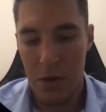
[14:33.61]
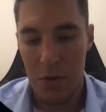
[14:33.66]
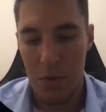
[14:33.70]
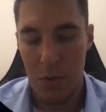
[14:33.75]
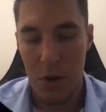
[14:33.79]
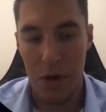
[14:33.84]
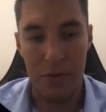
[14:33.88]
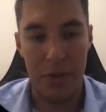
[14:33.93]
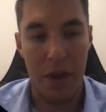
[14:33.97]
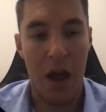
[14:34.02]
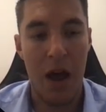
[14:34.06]

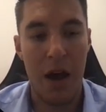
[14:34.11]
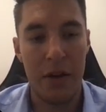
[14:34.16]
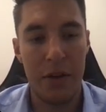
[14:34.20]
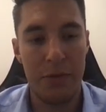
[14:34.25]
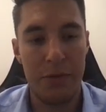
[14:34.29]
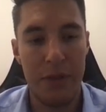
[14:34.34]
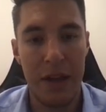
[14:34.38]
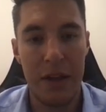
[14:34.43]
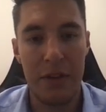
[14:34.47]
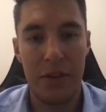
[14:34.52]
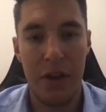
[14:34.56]
One of the hardest
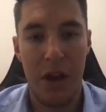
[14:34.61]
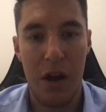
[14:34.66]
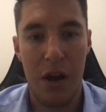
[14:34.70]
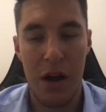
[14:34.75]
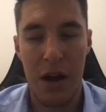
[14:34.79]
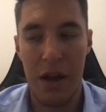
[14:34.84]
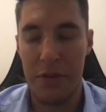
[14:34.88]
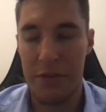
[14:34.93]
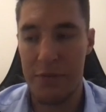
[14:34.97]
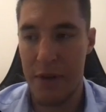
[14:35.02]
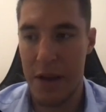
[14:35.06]
things that
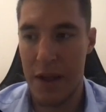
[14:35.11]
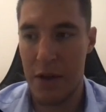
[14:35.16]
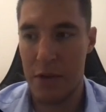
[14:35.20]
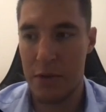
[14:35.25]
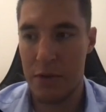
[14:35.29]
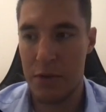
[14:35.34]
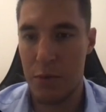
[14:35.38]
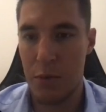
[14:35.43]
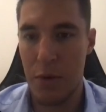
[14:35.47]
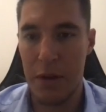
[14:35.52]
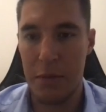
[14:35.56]
I
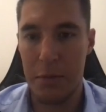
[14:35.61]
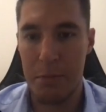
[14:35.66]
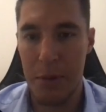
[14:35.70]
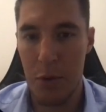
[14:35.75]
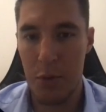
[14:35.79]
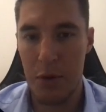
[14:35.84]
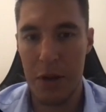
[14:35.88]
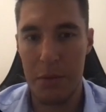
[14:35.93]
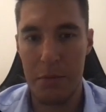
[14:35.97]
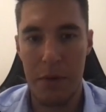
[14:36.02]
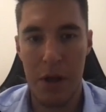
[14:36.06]
found when
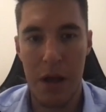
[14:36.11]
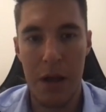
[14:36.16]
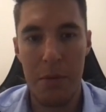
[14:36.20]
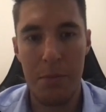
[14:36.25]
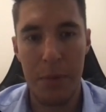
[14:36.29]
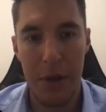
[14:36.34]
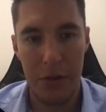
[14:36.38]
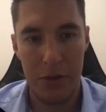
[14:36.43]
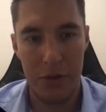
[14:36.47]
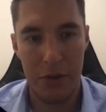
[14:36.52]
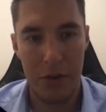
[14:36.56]
building my
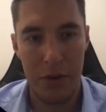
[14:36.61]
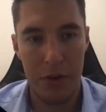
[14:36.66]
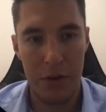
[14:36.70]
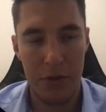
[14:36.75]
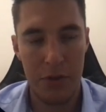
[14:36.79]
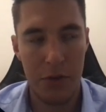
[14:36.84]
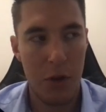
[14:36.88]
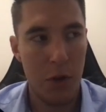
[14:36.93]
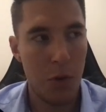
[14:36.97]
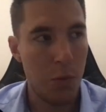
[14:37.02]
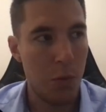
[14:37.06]

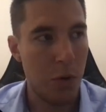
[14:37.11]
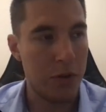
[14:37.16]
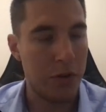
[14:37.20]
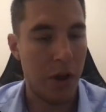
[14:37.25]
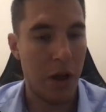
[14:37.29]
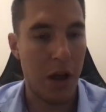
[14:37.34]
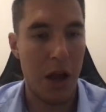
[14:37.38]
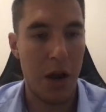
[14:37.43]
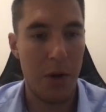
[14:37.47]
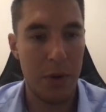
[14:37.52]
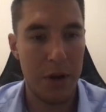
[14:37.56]
business was
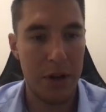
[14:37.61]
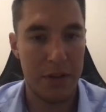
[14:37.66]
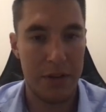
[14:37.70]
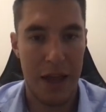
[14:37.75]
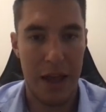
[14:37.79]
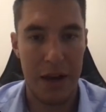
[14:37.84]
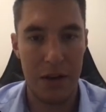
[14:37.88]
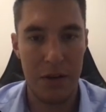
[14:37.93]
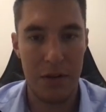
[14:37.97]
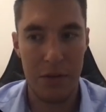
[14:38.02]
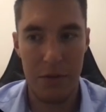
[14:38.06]
hiring
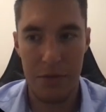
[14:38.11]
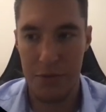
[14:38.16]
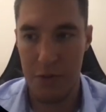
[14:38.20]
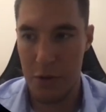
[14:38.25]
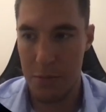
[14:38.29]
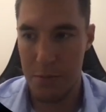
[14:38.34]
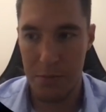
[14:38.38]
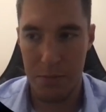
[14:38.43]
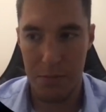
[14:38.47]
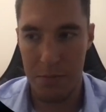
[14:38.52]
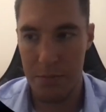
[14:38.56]
talent
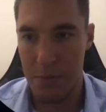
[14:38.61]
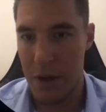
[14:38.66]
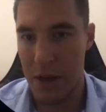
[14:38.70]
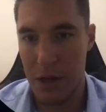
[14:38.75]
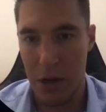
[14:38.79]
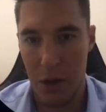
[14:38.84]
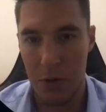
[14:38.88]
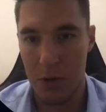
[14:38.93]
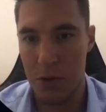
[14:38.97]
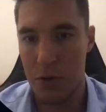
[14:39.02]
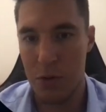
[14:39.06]
from my
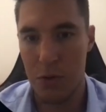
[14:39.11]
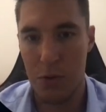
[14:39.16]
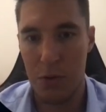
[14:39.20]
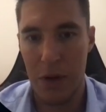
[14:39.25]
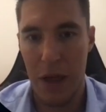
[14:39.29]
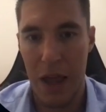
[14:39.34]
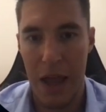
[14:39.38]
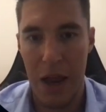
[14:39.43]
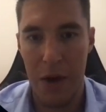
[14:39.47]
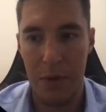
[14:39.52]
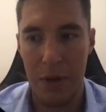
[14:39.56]
local
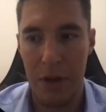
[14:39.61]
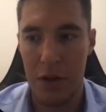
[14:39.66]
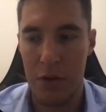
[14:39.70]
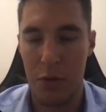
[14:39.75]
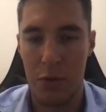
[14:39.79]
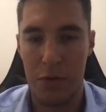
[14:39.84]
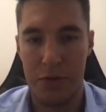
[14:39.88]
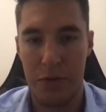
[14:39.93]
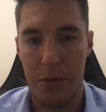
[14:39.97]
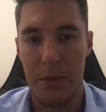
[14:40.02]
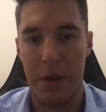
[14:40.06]
area
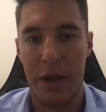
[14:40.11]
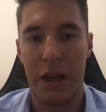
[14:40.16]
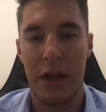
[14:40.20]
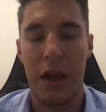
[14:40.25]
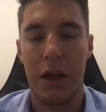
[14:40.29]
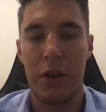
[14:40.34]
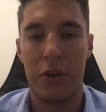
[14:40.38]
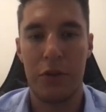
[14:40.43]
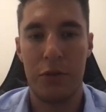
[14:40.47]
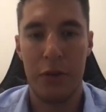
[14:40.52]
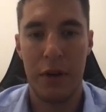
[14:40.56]
or from my
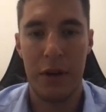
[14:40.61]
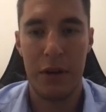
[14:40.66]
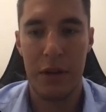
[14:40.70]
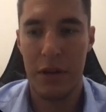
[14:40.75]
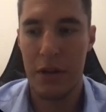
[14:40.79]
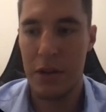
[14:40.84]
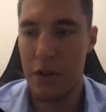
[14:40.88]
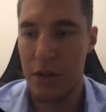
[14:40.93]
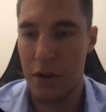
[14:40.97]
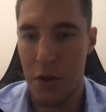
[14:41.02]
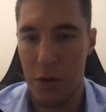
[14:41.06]
country.
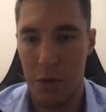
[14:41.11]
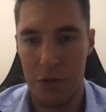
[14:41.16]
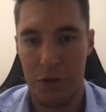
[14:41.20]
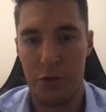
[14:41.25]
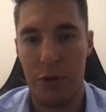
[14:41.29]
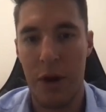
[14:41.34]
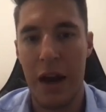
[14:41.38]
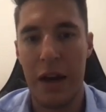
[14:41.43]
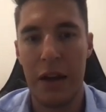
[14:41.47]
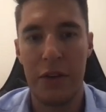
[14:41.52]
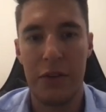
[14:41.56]
You know,
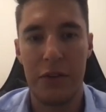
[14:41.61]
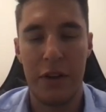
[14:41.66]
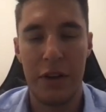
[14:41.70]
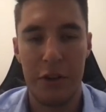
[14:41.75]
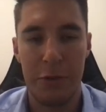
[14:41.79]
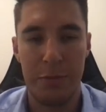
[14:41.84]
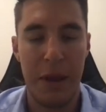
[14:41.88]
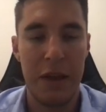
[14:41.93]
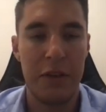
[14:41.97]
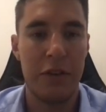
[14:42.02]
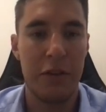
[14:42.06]
Australia is an
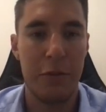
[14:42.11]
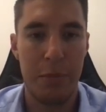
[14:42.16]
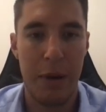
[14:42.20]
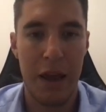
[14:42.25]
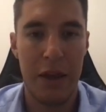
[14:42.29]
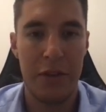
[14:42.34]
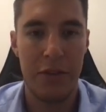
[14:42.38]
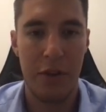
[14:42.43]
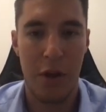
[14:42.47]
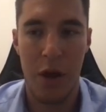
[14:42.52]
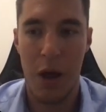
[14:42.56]
expensive
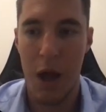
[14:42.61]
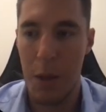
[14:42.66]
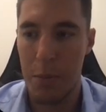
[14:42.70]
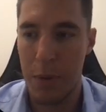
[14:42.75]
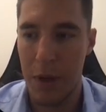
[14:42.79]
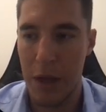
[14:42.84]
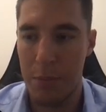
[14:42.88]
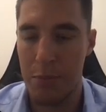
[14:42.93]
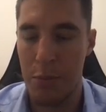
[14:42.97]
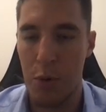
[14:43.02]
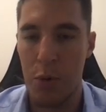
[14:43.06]
place to hire
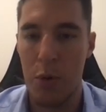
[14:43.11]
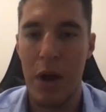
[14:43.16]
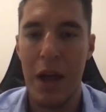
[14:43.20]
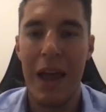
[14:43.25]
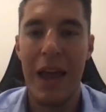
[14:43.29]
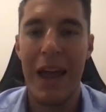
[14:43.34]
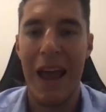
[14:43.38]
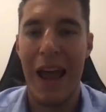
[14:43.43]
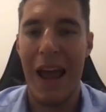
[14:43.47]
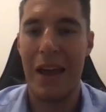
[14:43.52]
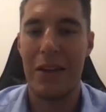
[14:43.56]
people,
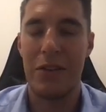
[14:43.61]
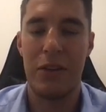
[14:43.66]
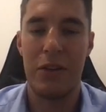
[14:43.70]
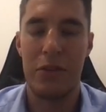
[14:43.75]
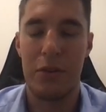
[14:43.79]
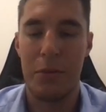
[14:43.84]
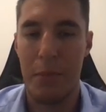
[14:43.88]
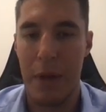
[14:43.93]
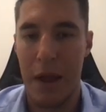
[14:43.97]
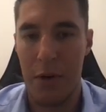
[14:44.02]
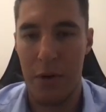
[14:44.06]
as is
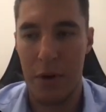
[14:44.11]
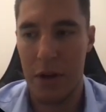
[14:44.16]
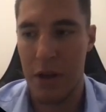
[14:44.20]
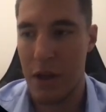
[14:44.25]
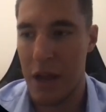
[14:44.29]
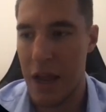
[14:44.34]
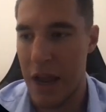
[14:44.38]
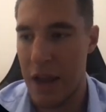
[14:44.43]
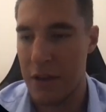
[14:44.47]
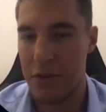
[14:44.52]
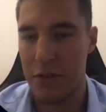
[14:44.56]

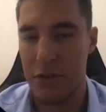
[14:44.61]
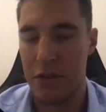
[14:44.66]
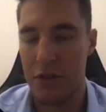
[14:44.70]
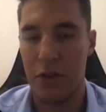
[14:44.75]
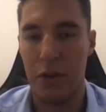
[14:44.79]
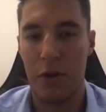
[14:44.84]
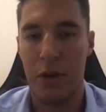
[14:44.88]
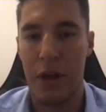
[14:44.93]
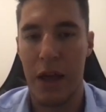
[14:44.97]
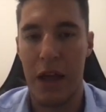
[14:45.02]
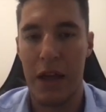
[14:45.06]
America, as is the
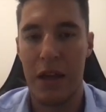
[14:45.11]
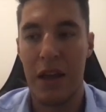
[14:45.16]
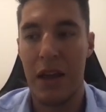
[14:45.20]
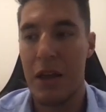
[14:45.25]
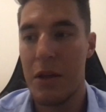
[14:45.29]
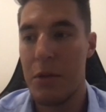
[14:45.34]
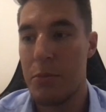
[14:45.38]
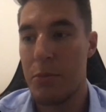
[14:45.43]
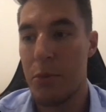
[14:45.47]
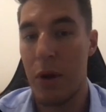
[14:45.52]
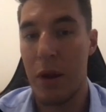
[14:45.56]
UK.
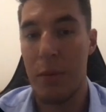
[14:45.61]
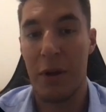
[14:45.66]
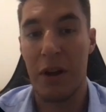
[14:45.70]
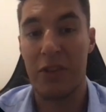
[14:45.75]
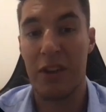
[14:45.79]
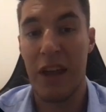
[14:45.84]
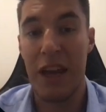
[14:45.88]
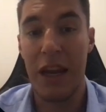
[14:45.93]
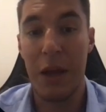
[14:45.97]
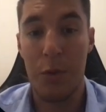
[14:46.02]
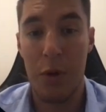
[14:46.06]
Pretty much
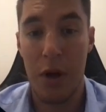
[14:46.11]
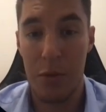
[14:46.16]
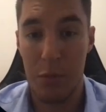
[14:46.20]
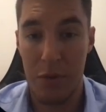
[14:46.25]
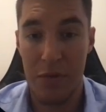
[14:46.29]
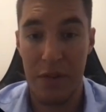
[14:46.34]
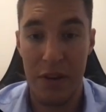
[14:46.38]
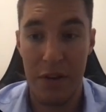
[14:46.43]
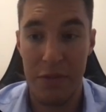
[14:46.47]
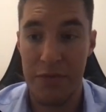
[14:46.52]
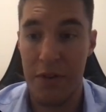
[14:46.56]
anyone
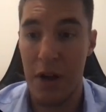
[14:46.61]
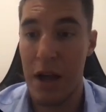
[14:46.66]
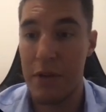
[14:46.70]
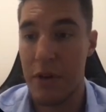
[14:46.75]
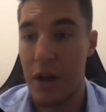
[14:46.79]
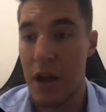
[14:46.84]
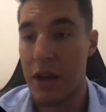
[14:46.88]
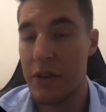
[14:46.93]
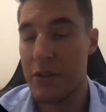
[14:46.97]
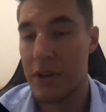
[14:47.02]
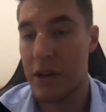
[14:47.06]
within the Five
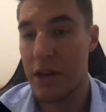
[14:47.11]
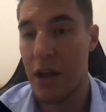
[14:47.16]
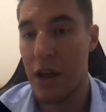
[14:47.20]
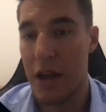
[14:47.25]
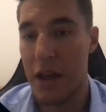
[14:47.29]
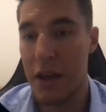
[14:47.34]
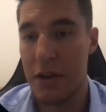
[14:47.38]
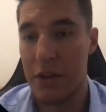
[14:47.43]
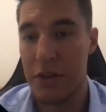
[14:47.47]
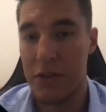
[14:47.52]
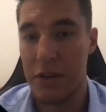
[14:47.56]
Eyes
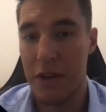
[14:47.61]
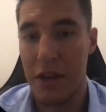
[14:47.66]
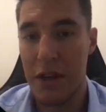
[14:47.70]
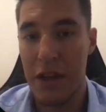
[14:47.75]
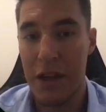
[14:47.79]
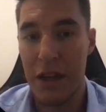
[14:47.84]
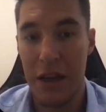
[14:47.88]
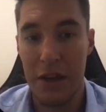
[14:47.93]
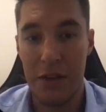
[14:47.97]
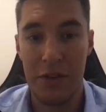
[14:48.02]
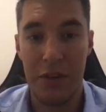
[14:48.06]
Alliance
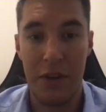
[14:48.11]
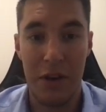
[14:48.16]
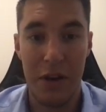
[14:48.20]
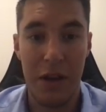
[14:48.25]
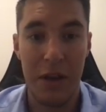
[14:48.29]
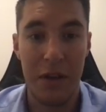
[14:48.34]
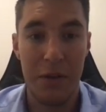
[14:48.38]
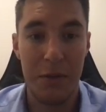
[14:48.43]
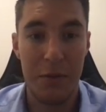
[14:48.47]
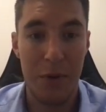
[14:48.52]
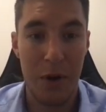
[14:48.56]
is going
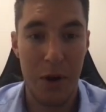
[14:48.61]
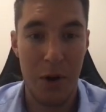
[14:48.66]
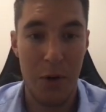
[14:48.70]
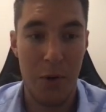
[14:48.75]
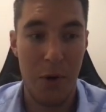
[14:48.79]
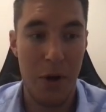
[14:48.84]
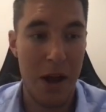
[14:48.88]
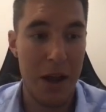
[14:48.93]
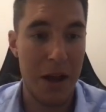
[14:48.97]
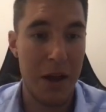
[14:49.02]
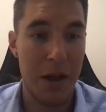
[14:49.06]
to
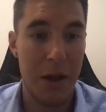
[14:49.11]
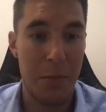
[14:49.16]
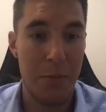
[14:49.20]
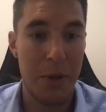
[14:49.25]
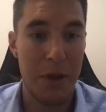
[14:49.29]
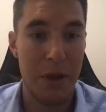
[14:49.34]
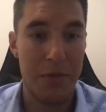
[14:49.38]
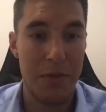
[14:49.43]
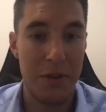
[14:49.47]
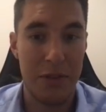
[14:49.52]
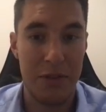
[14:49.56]
require a bit
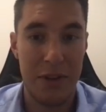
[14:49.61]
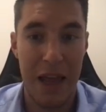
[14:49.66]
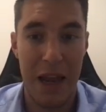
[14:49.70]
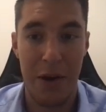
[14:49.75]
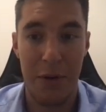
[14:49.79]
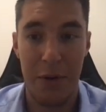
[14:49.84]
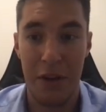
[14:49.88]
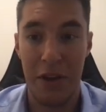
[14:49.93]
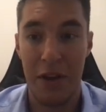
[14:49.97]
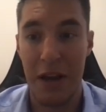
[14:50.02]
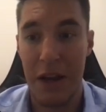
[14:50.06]
of a
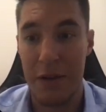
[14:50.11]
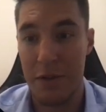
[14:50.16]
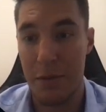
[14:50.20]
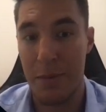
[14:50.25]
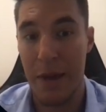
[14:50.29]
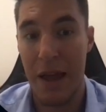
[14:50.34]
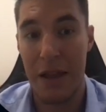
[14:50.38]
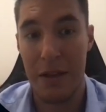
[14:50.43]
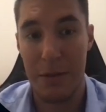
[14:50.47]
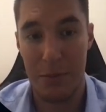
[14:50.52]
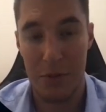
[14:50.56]
salary. You're going to have to
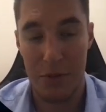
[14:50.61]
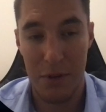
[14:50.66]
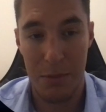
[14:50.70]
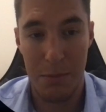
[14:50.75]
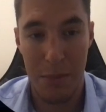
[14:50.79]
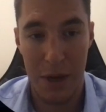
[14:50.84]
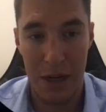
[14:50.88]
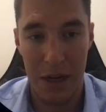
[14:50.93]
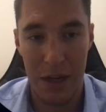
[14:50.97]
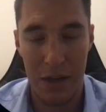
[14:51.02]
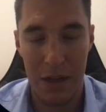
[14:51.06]
pay them some
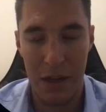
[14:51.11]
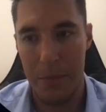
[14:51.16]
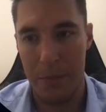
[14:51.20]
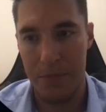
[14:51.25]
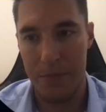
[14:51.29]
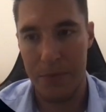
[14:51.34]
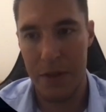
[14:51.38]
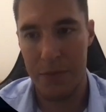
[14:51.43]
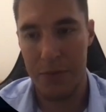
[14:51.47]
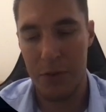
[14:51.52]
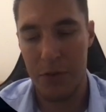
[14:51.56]
money.
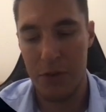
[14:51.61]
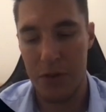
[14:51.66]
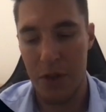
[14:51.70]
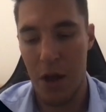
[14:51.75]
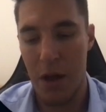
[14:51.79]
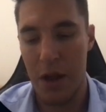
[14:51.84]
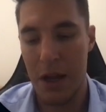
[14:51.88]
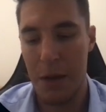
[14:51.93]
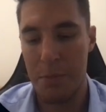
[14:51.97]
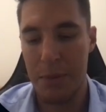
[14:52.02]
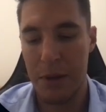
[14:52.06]
If you're
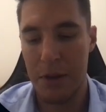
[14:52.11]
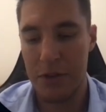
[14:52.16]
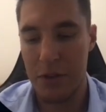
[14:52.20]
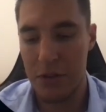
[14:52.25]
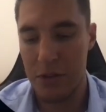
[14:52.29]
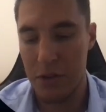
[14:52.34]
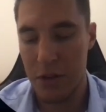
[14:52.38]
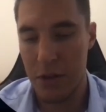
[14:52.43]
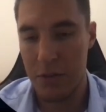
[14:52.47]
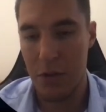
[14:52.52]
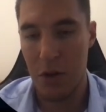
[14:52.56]
starting a business
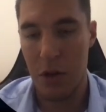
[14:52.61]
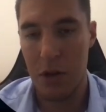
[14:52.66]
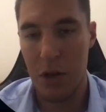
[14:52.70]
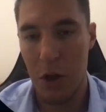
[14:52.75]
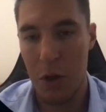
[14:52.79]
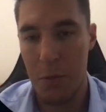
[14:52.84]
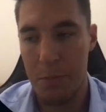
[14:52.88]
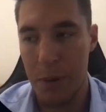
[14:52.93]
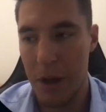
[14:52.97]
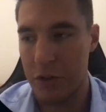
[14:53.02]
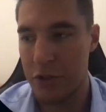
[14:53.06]
and you've got a low
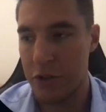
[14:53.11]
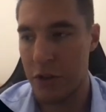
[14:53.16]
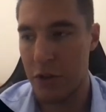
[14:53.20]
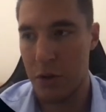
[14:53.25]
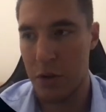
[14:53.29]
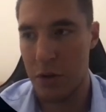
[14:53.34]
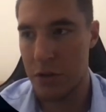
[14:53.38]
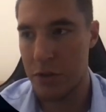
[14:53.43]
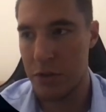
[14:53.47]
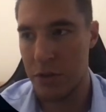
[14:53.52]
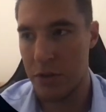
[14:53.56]
budget,
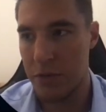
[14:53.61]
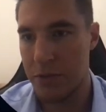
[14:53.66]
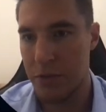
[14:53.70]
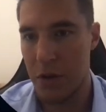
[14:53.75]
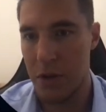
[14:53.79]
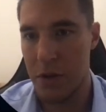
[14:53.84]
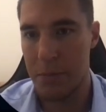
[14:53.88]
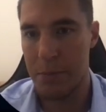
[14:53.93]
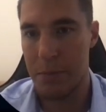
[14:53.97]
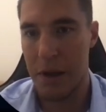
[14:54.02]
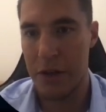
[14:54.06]
or you've
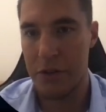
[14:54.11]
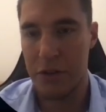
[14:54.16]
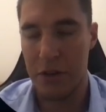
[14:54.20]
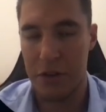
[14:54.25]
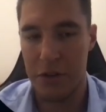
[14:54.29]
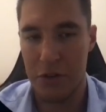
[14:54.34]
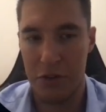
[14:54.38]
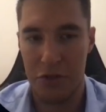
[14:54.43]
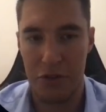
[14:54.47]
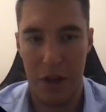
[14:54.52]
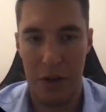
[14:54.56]
got a budget
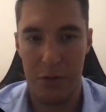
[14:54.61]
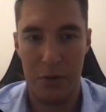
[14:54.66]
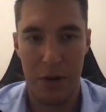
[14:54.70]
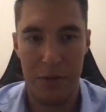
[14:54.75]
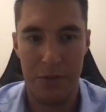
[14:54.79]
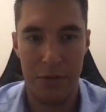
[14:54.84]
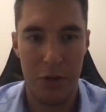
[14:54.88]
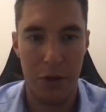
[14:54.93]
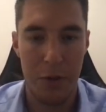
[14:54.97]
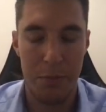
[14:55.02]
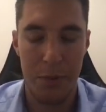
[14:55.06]
just generally
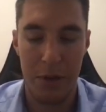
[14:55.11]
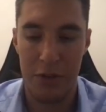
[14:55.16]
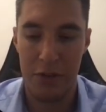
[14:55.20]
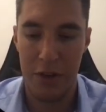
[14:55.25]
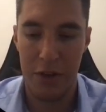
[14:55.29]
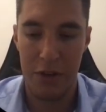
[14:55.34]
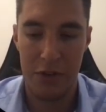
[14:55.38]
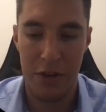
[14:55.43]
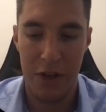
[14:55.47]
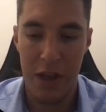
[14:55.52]
for your business